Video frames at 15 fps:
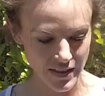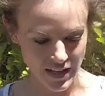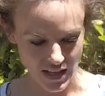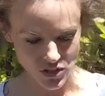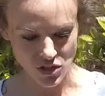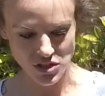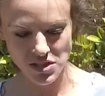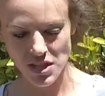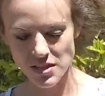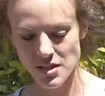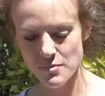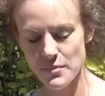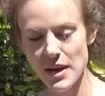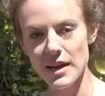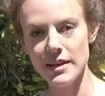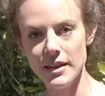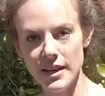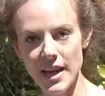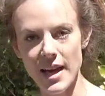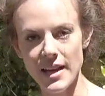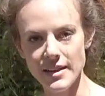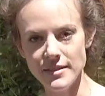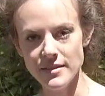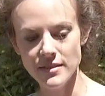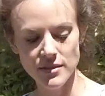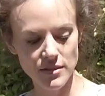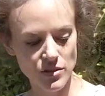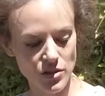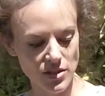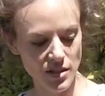And then I just cut them back again
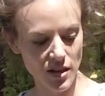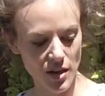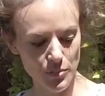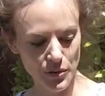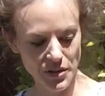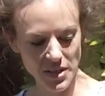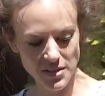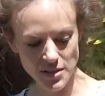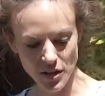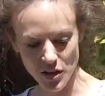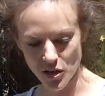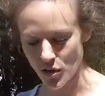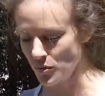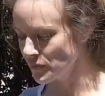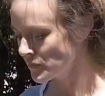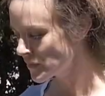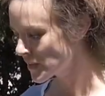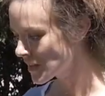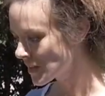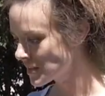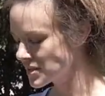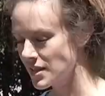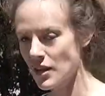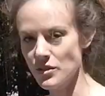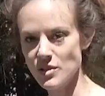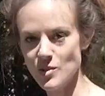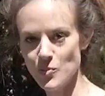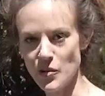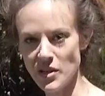just a couple days ago, because now it's